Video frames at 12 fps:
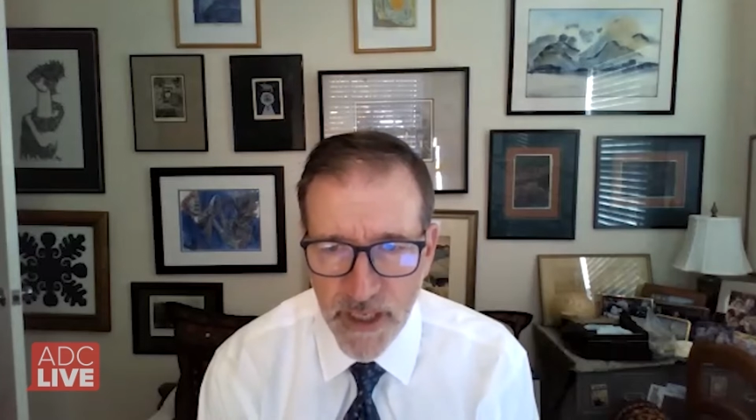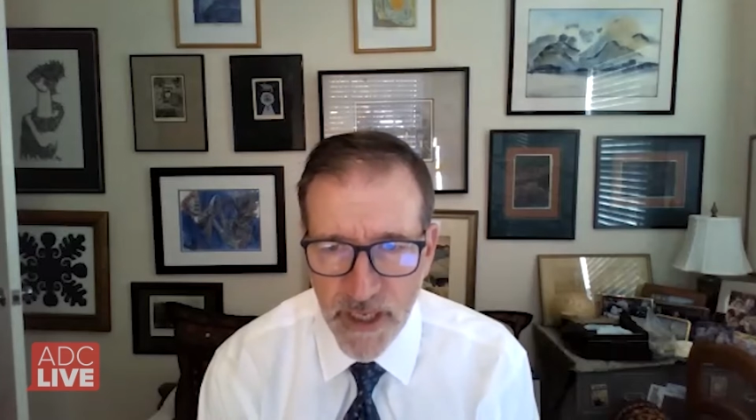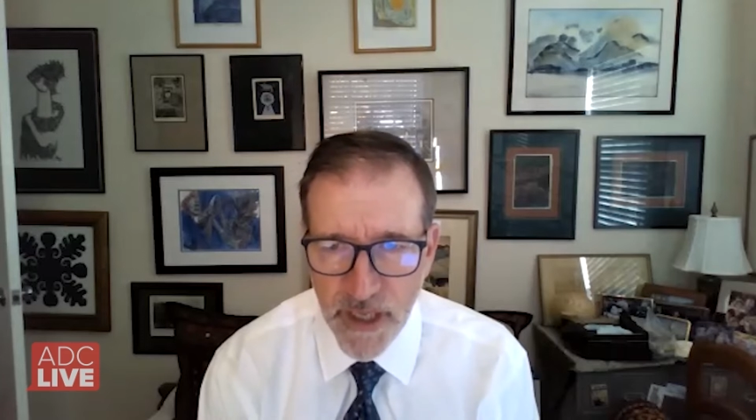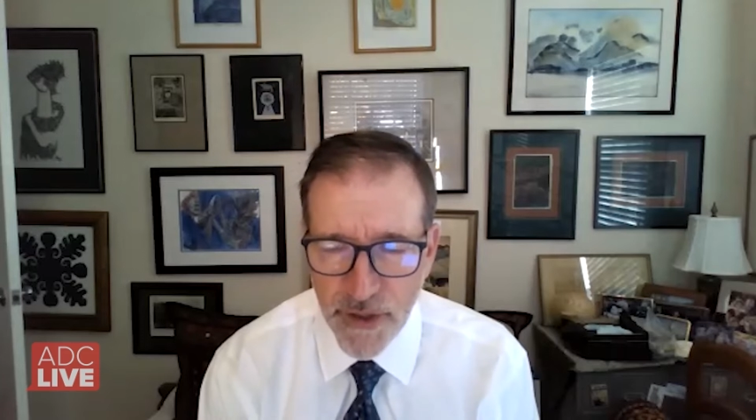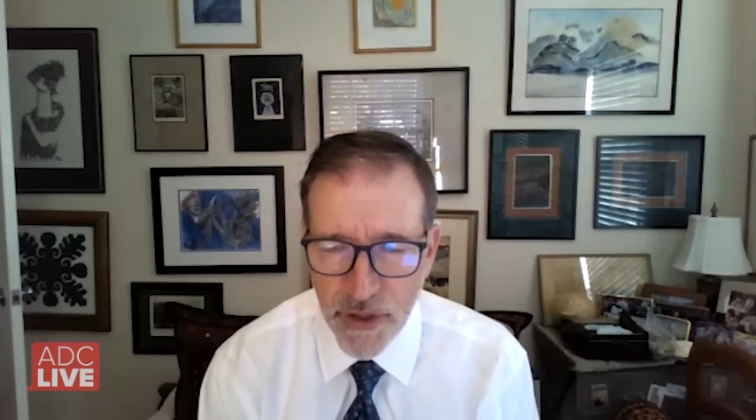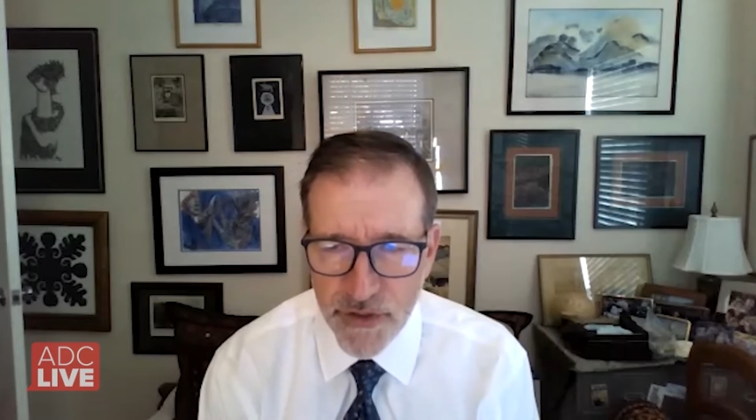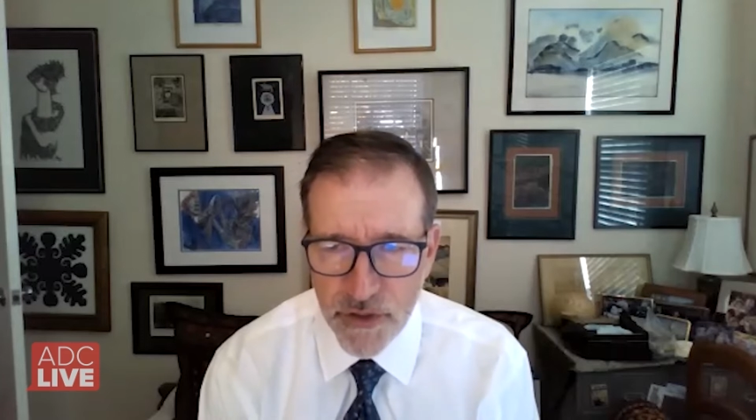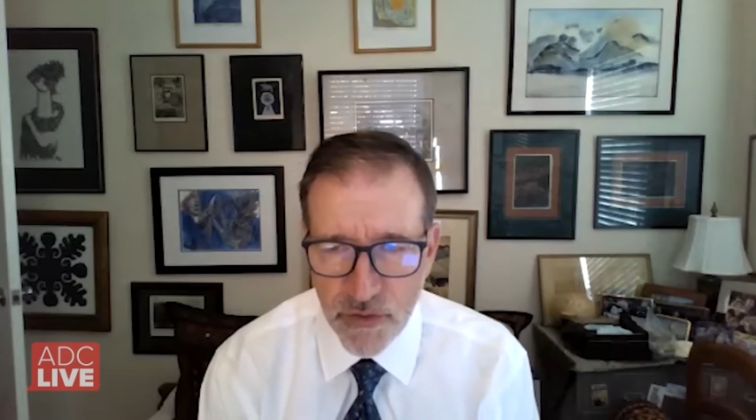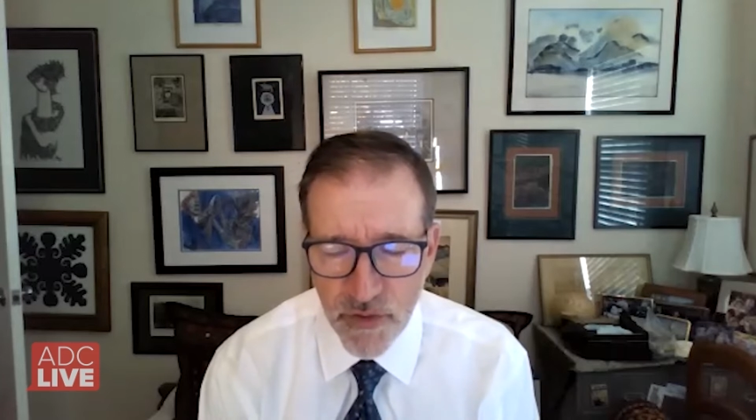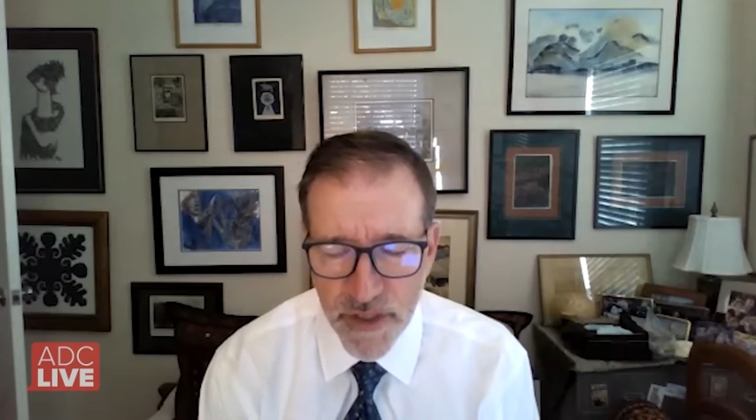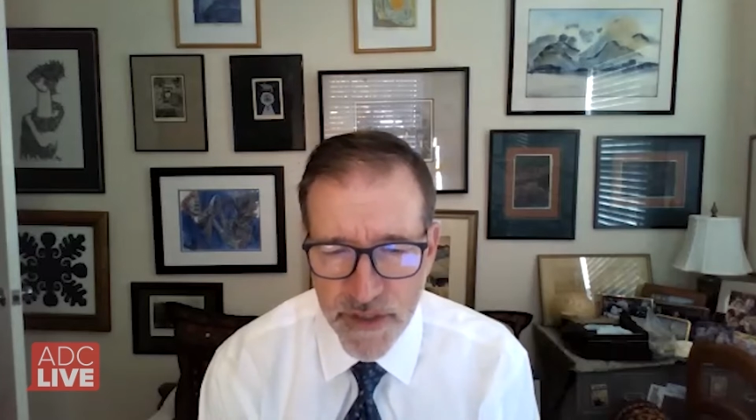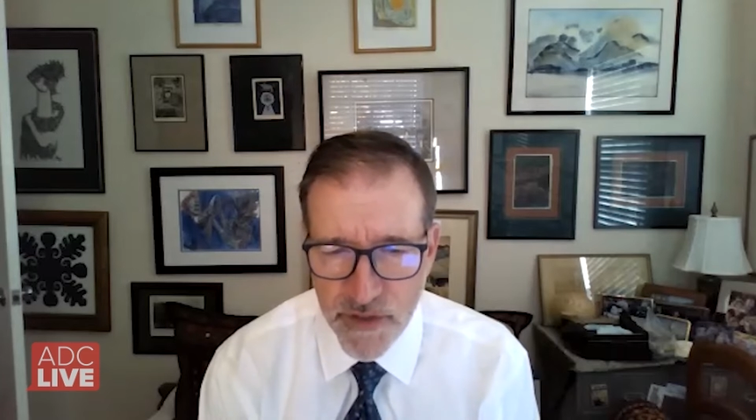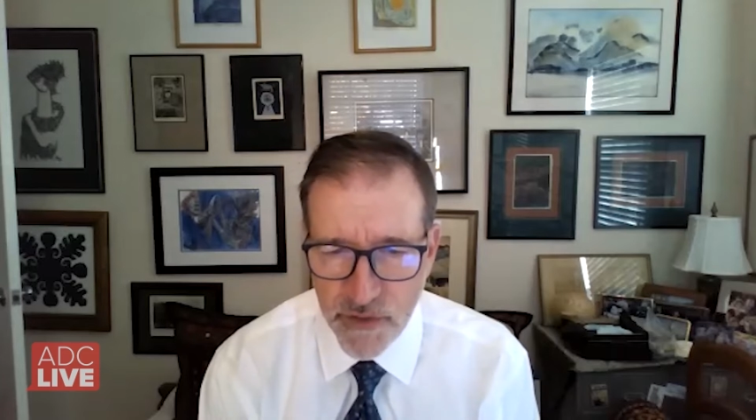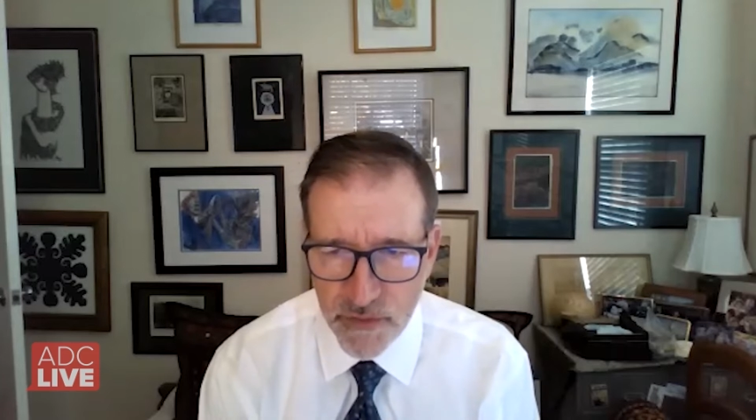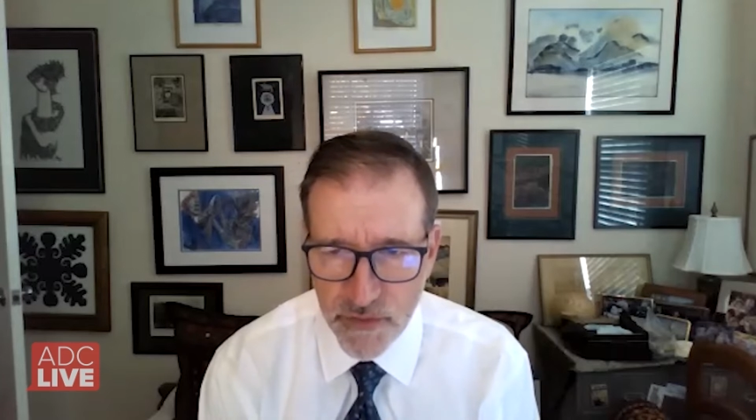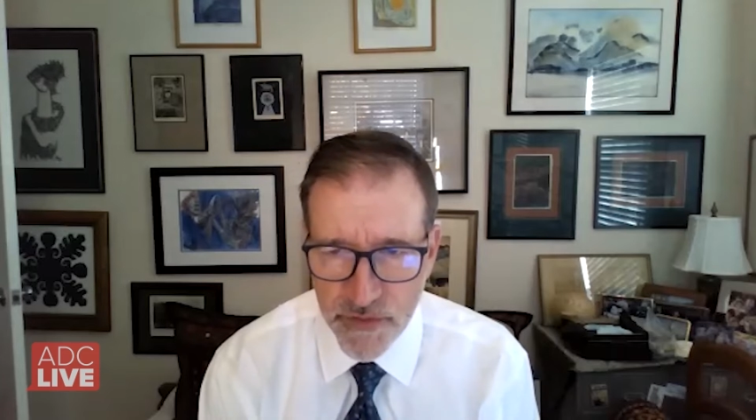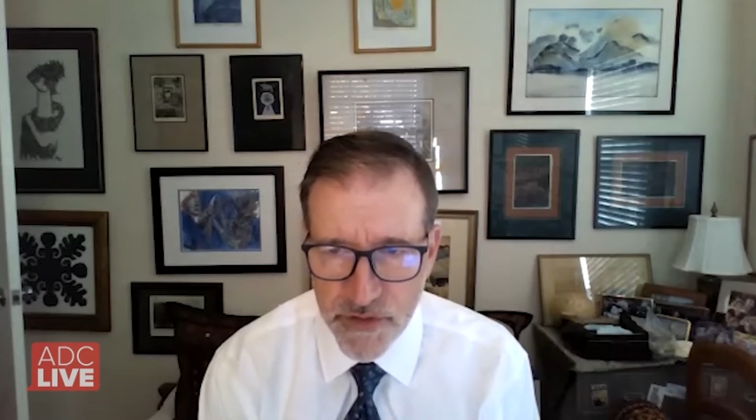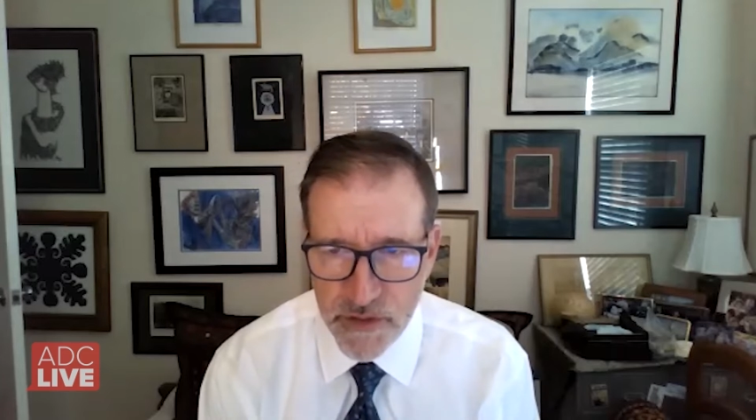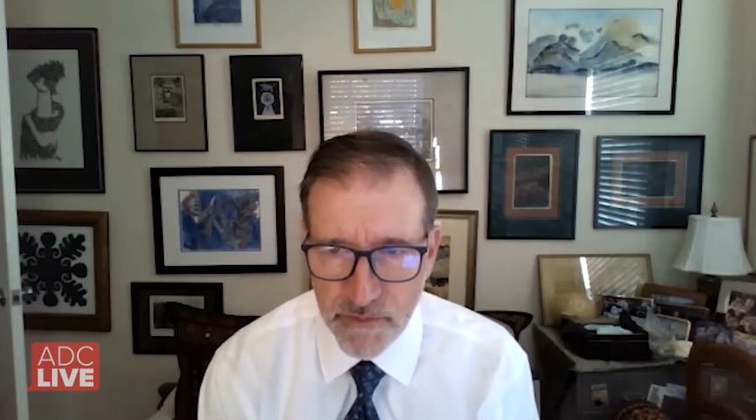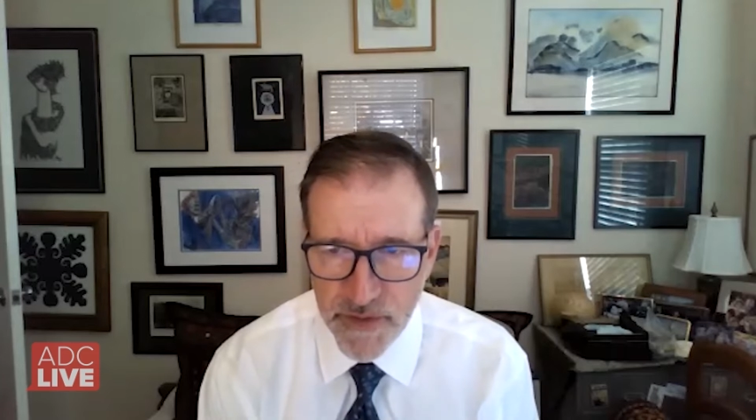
And those are great tools to